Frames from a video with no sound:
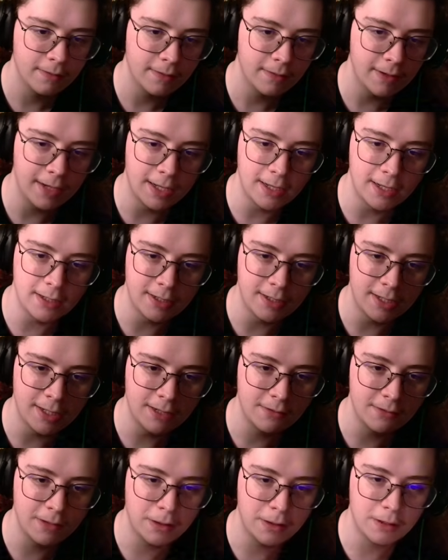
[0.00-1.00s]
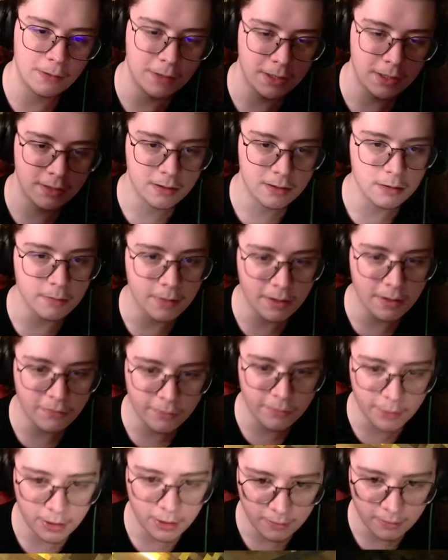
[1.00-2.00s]
And you can't do anything with this little platform
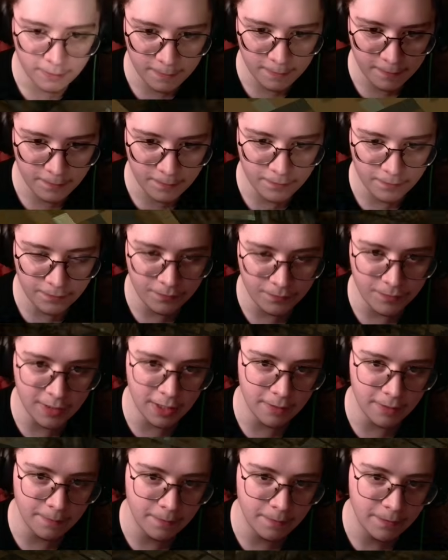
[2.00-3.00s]
either. Yeah.